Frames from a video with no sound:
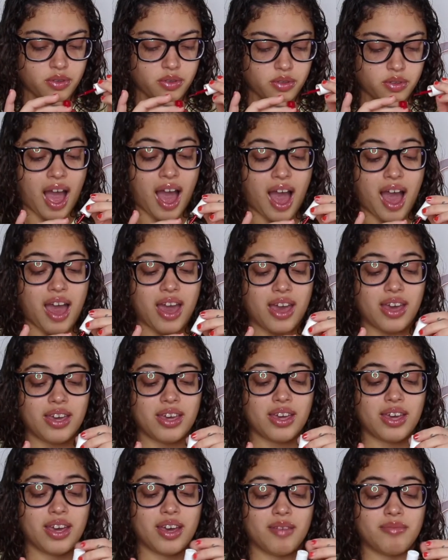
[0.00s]
I
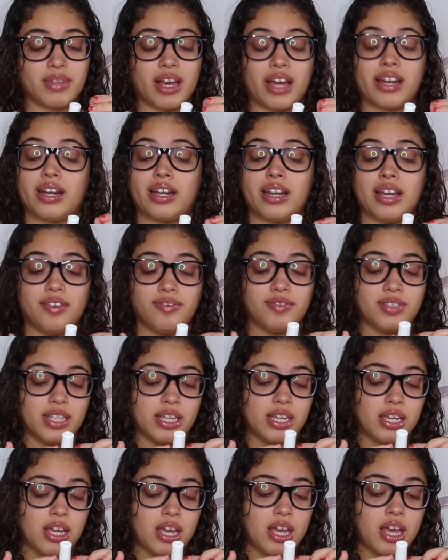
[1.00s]
am not a
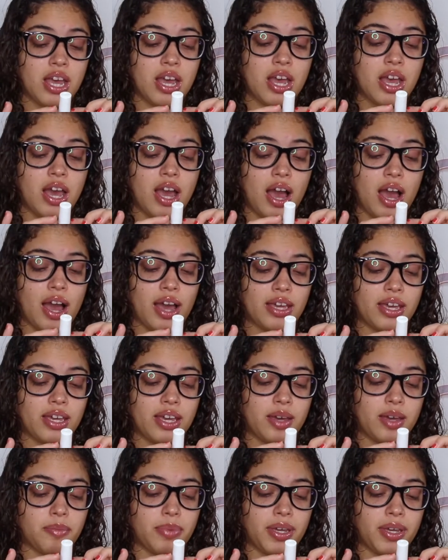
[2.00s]
lefty. I
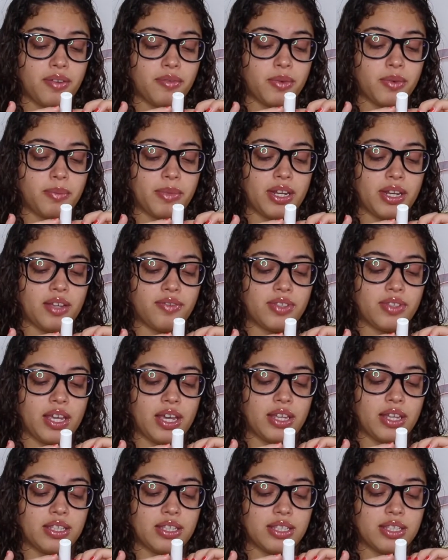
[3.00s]
can't paint with my left
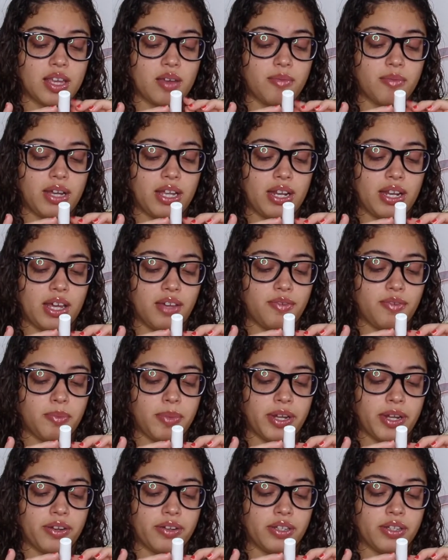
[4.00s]
hand to save my life,
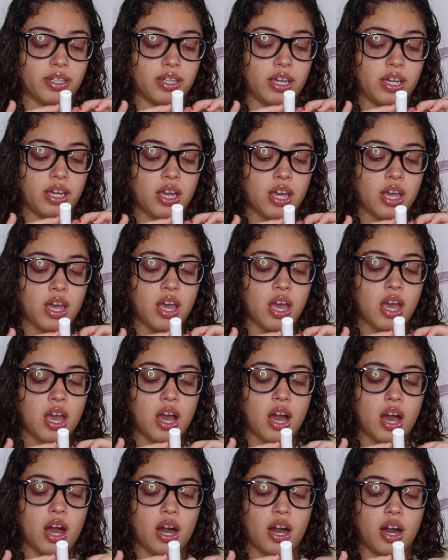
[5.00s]
apparently.
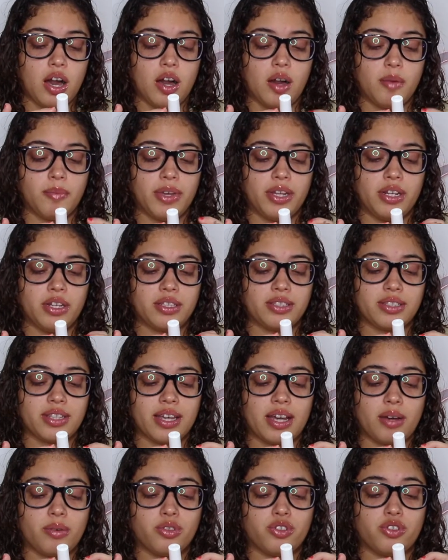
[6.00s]
It looks
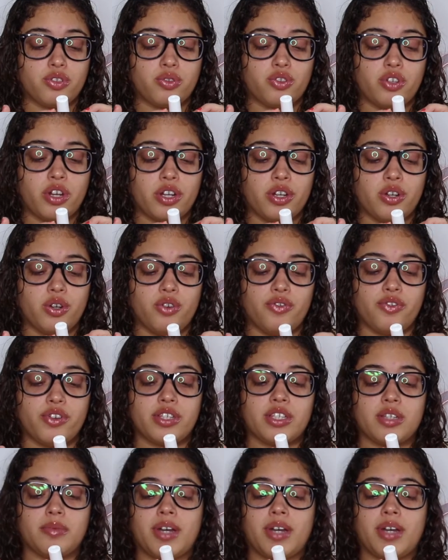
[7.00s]
like I was just trying to go for some